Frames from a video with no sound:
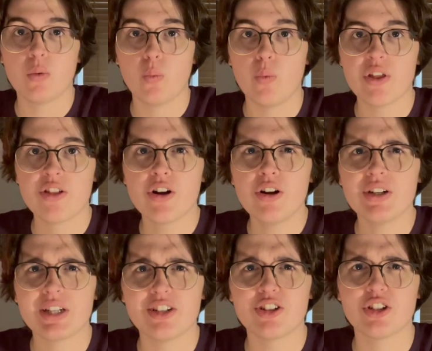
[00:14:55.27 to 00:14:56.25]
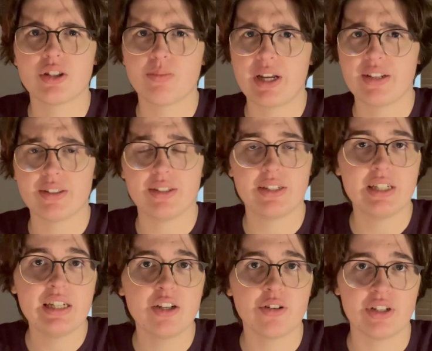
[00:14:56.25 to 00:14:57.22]
With our attention spans
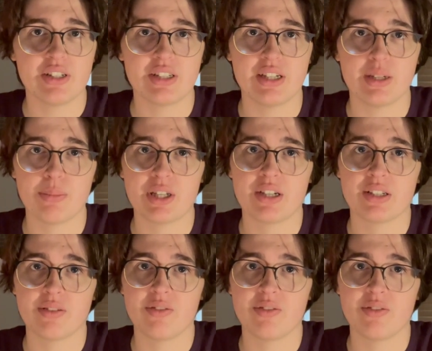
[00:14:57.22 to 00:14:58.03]
decreasing because